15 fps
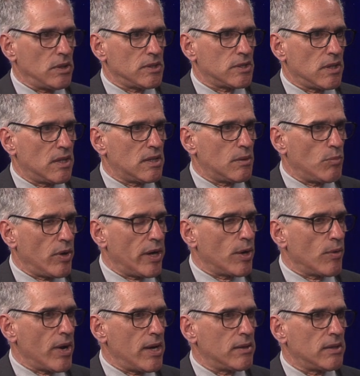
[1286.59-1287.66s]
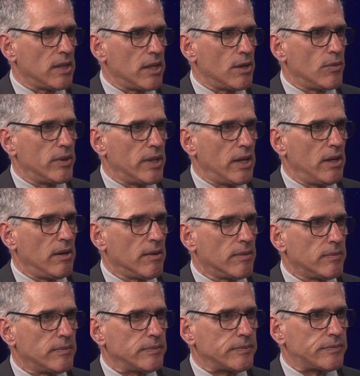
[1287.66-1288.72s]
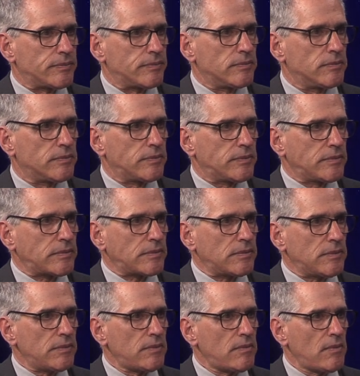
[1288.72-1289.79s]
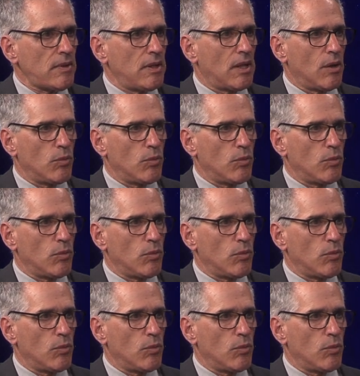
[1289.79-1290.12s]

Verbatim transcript: start to break ground later in the year. That'd be great. That